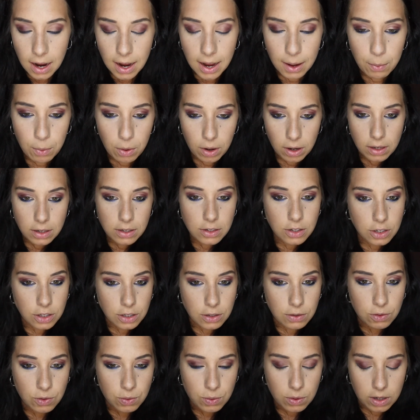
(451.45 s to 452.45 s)
I wanted to
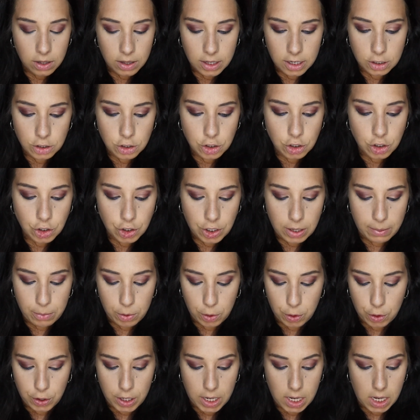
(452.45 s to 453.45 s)
use one of their
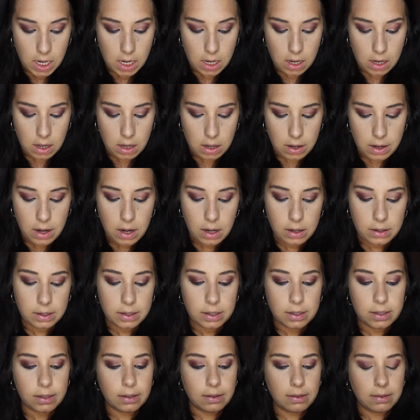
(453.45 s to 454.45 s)
shimmery
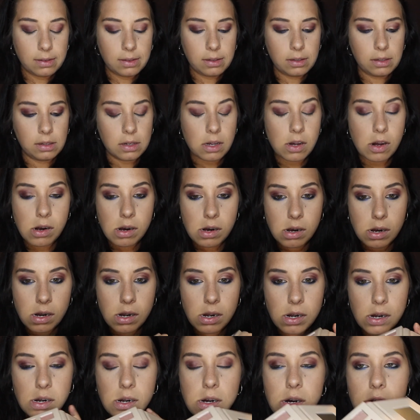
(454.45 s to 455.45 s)
colors.
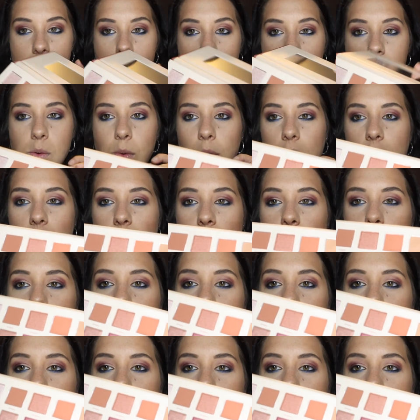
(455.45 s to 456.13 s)
Which